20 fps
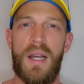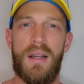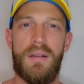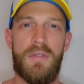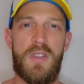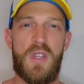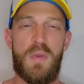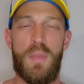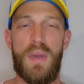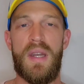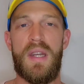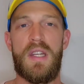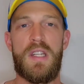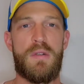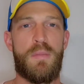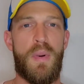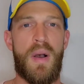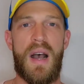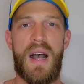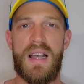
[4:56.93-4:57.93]

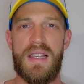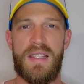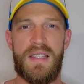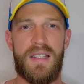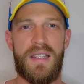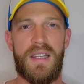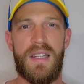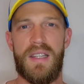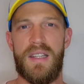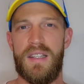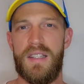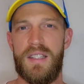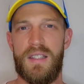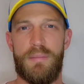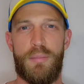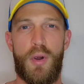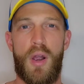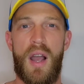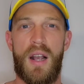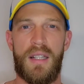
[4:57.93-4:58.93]
spinach pastas,
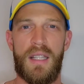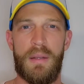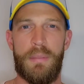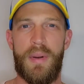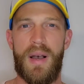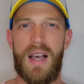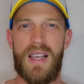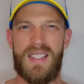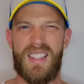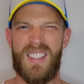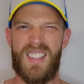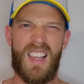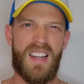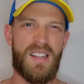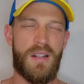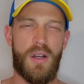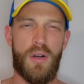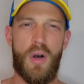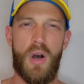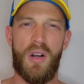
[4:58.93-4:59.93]
broccoli pastas, I don't
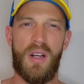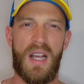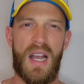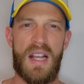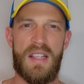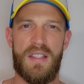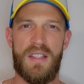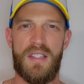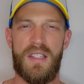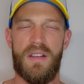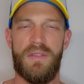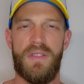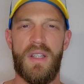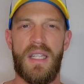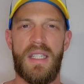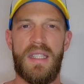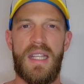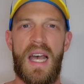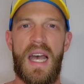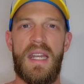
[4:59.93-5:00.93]
know, all kinds of stuff
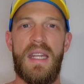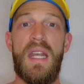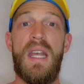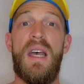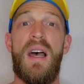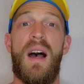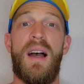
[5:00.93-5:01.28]
like that.